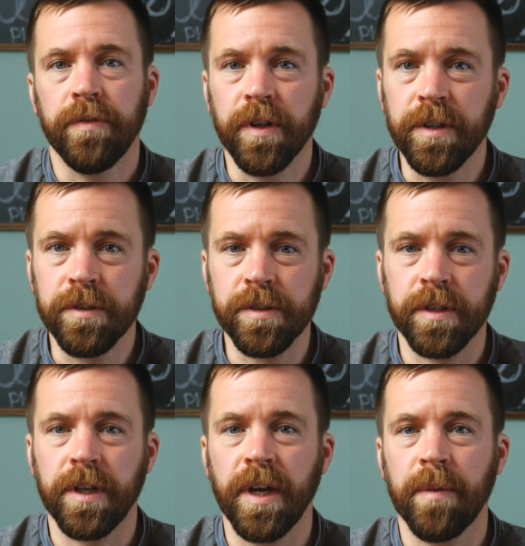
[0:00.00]
If you're
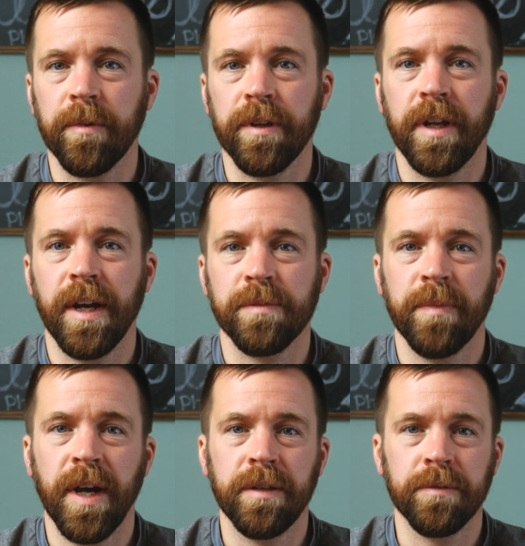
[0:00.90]
using a camera that has
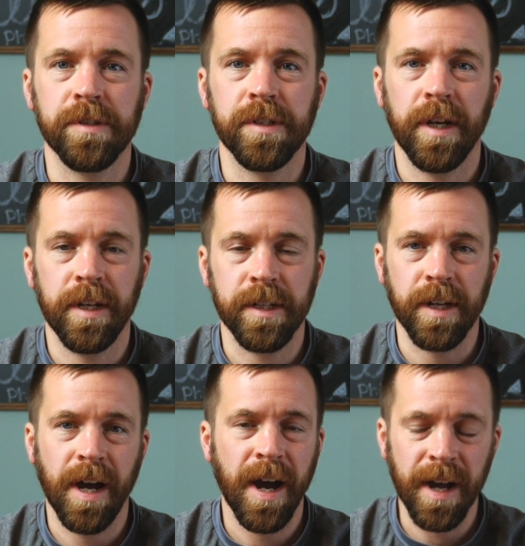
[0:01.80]
manual settings,
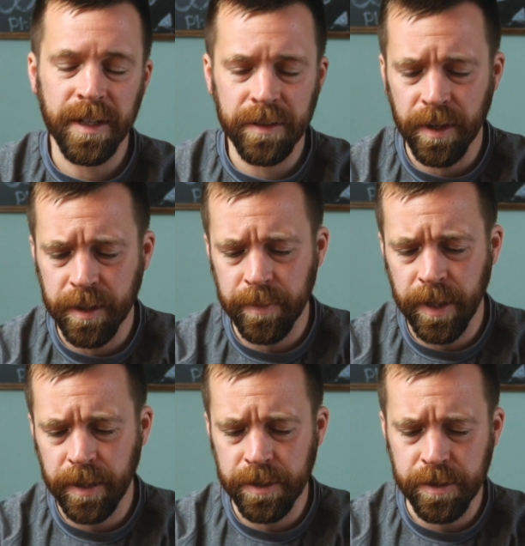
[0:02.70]
I highly
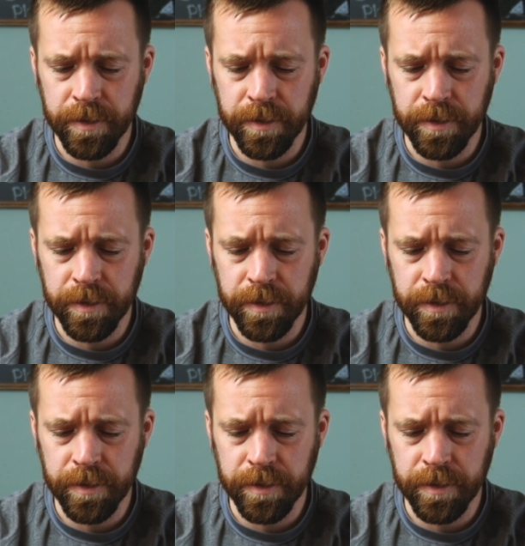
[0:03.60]
recommend that you